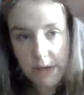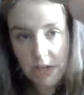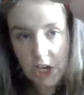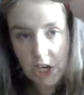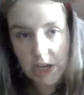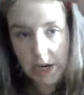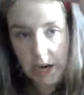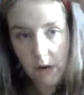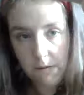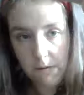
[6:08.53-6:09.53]
check that
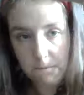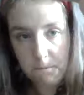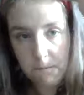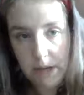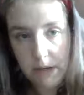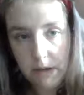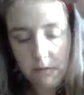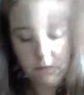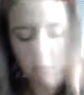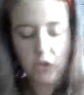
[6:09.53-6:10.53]
out
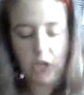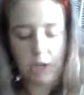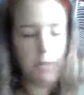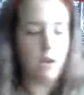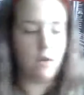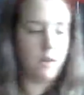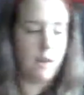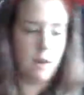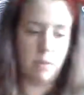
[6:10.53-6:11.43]
and check me out on that,